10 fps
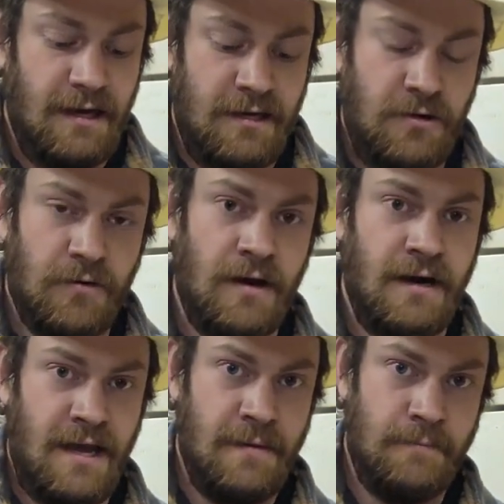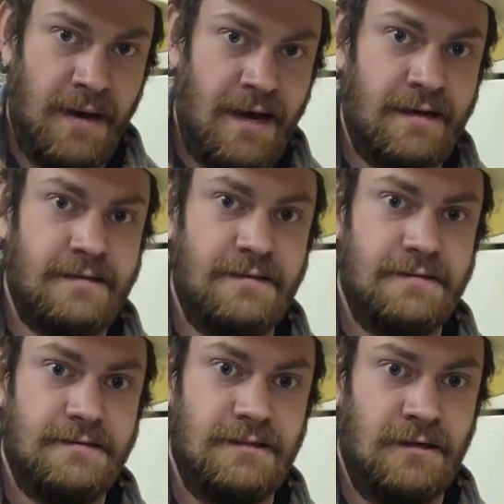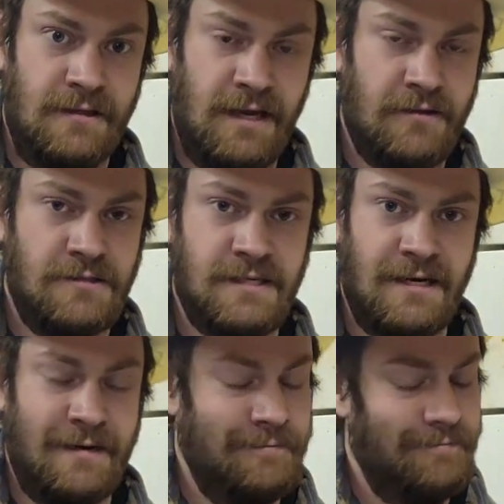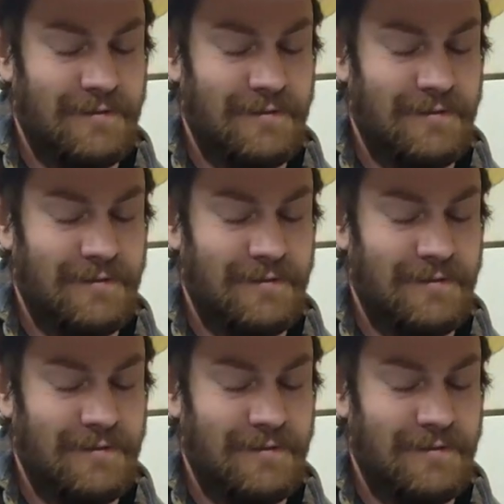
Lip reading: and you run an impact on the other side.